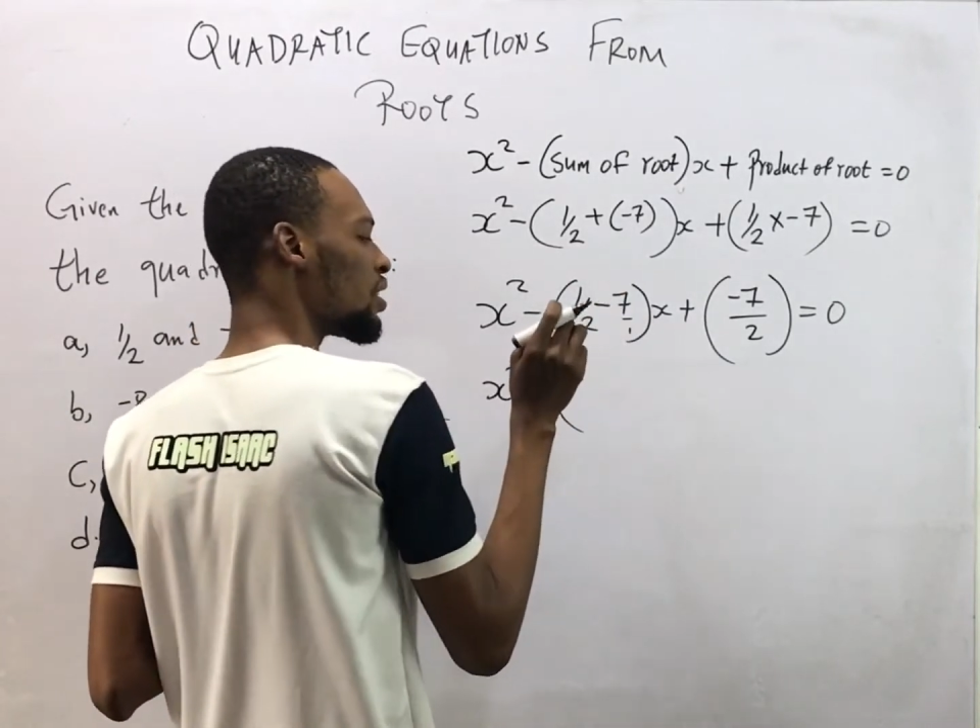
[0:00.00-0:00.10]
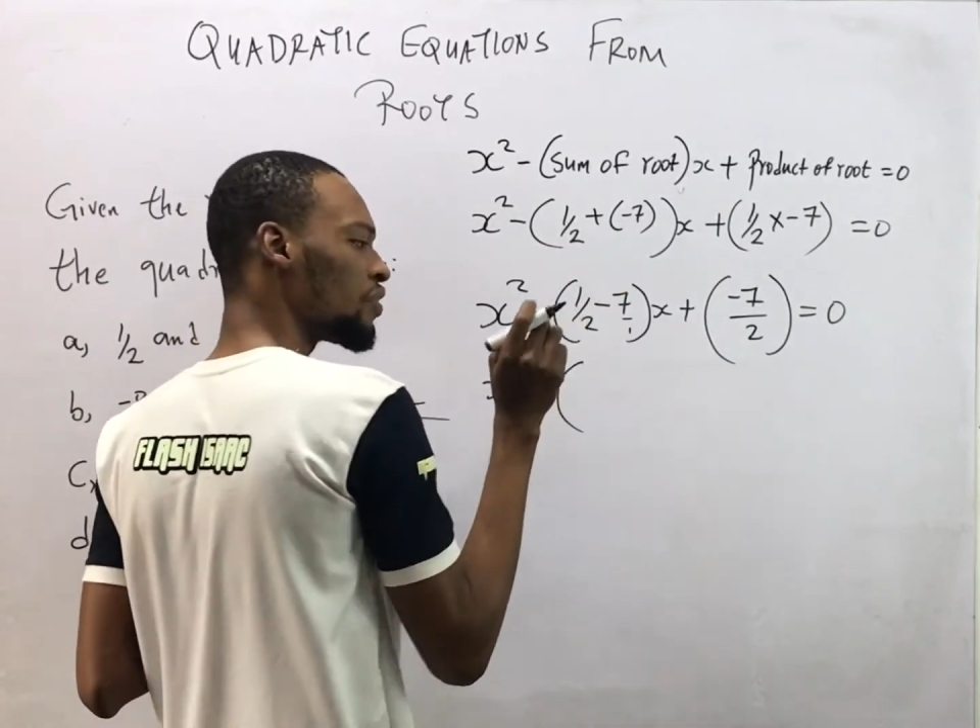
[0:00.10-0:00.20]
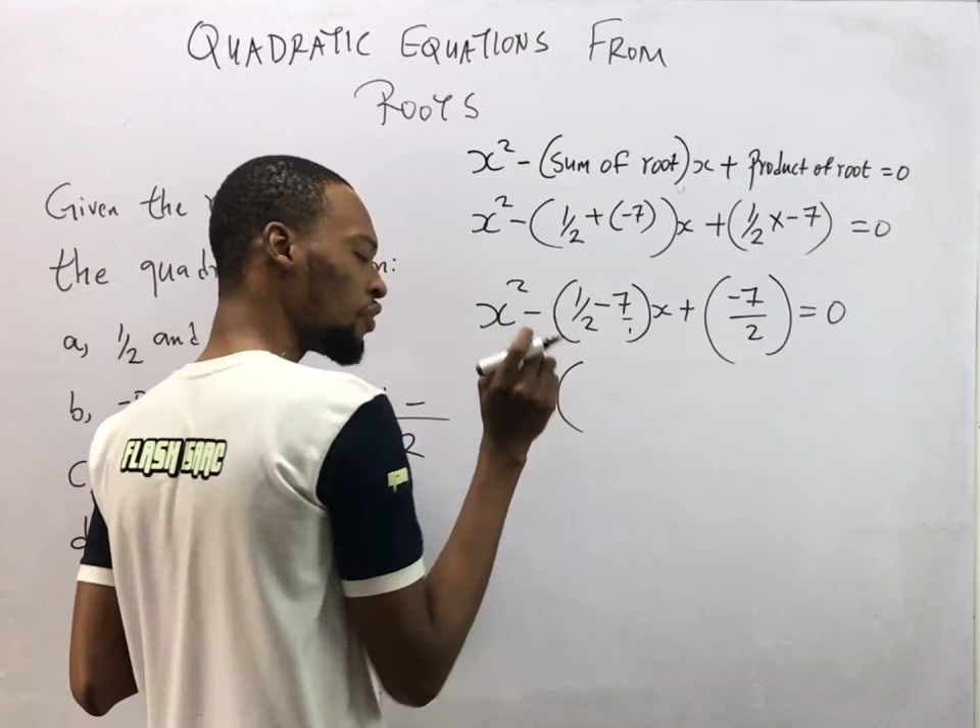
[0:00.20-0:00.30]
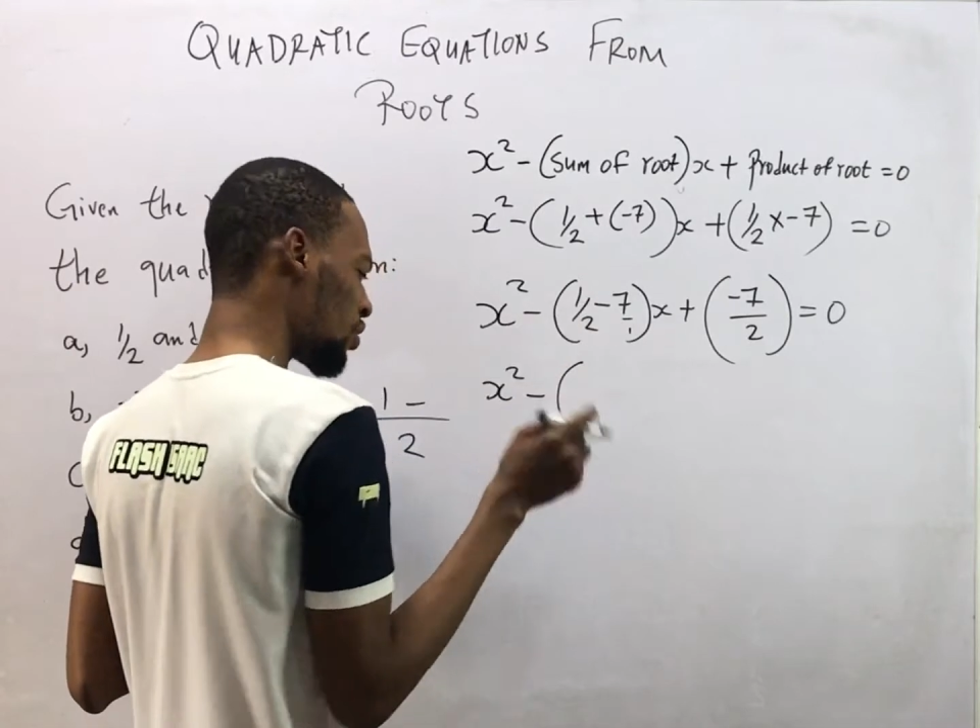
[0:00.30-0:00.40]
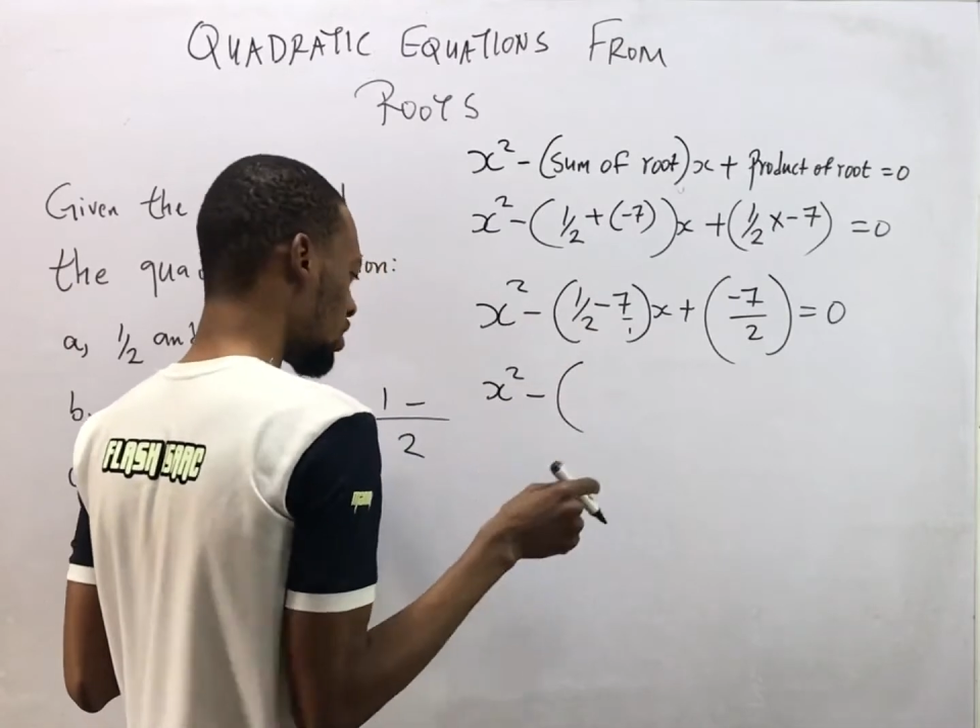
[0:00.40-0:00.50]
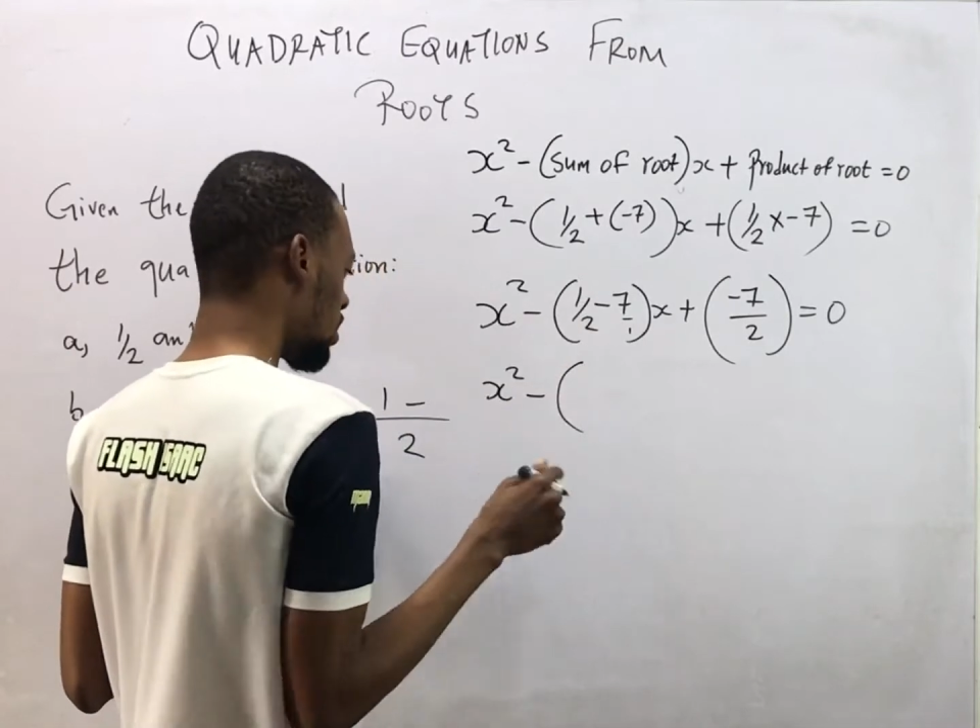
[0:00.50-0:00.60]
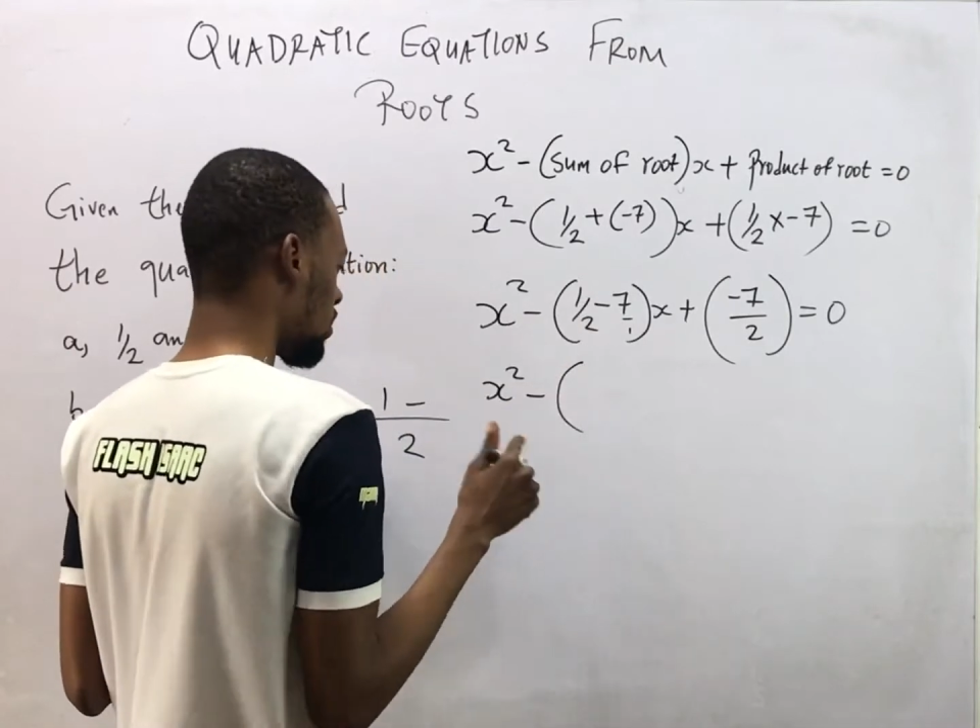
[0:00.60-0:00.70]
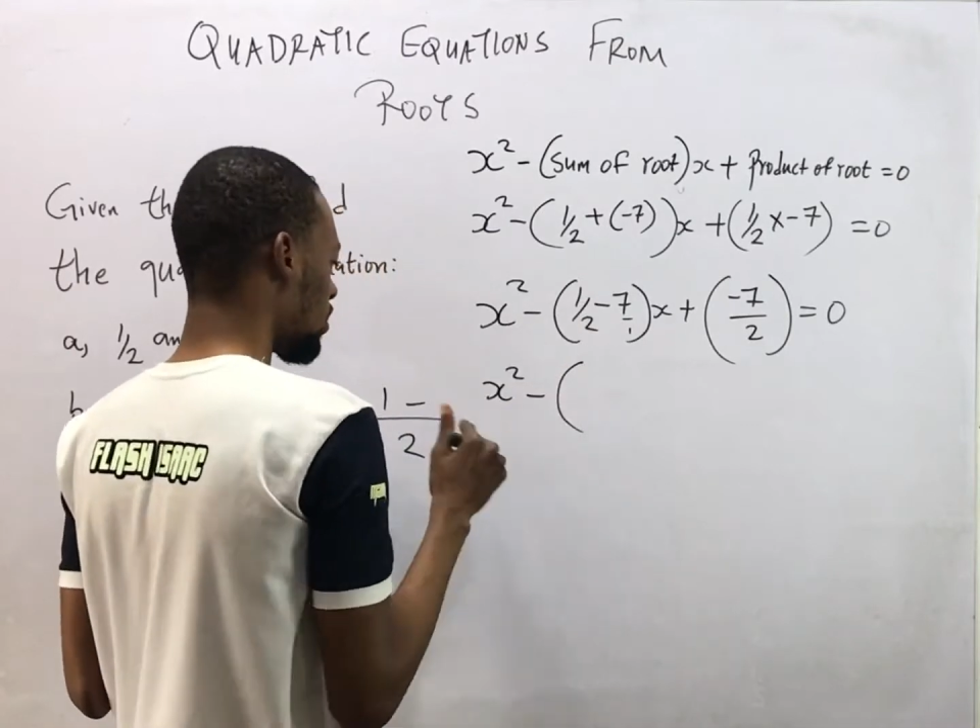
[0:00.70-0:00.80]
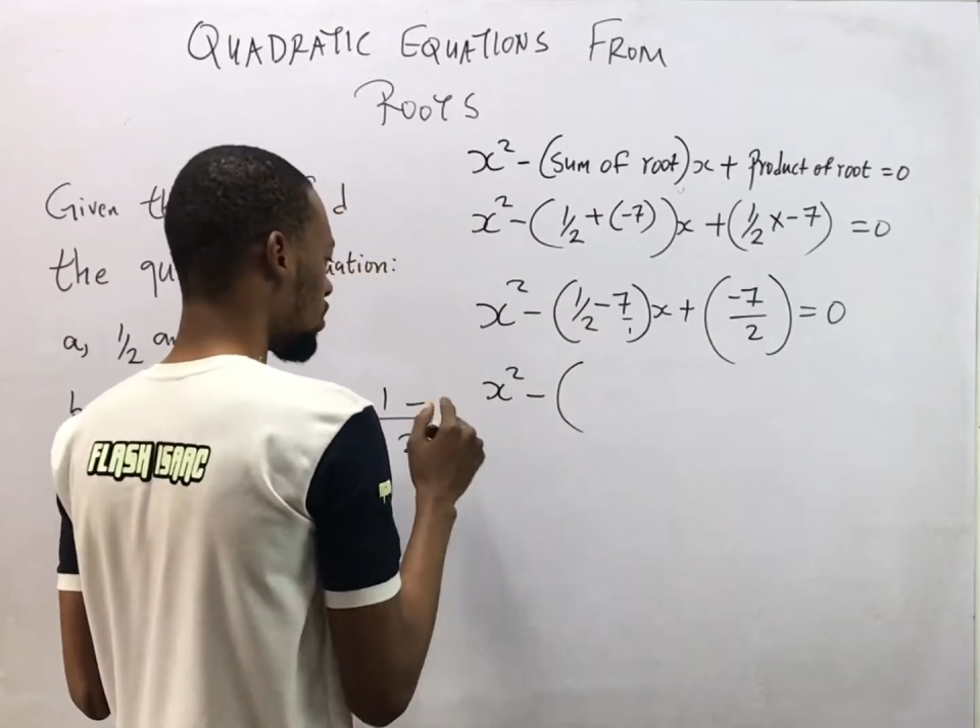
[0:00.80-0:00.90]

is 14,